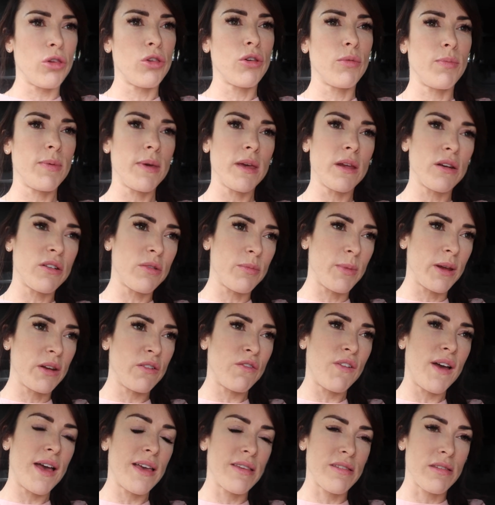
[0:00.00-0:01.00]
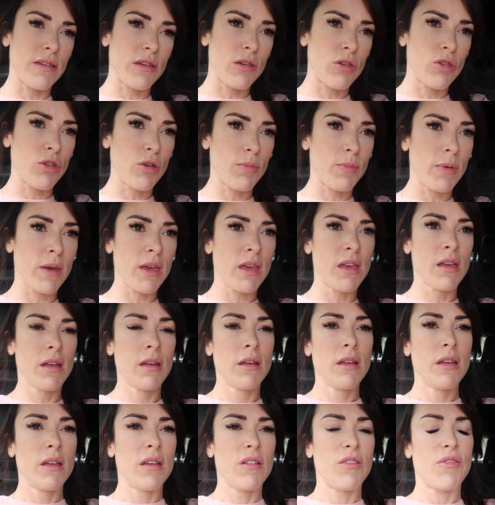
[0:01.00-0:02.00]
You should be intermittent fasting, you should be
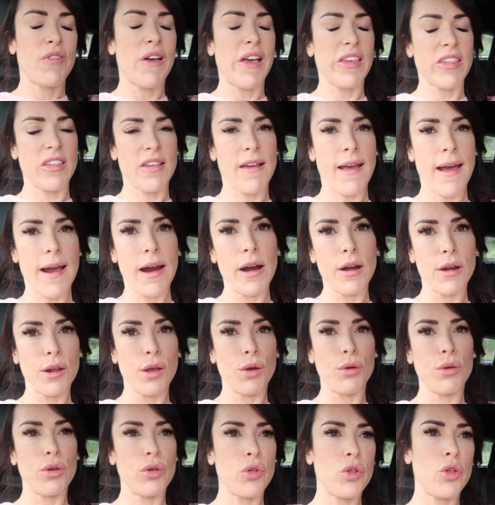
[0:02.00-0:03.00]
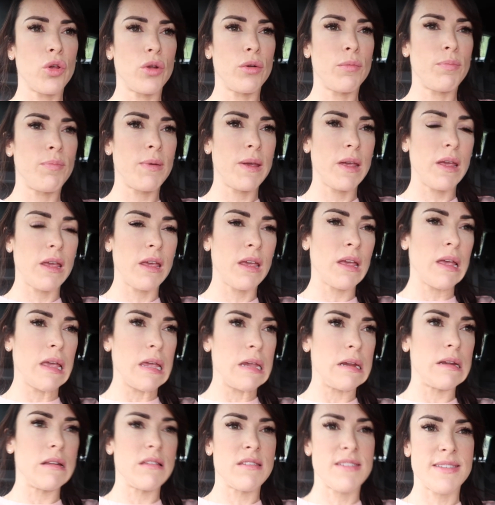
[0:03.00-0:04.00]
fasting cardio, you should be
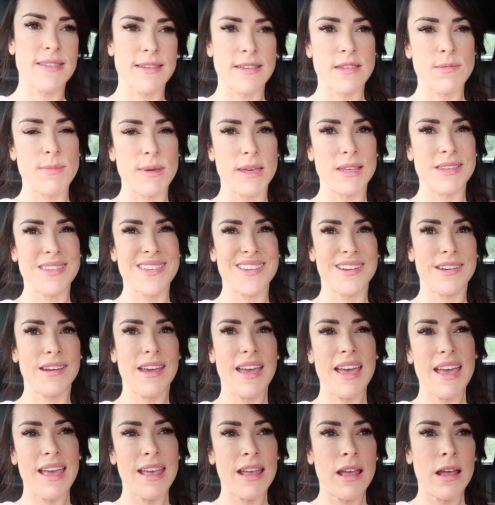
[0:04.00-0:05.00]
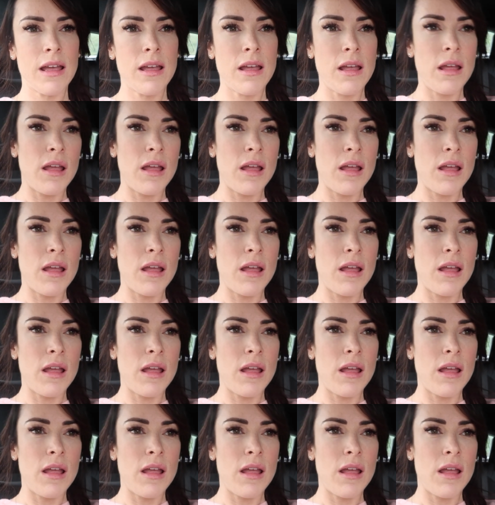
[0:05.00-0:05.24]
eating six meals a day.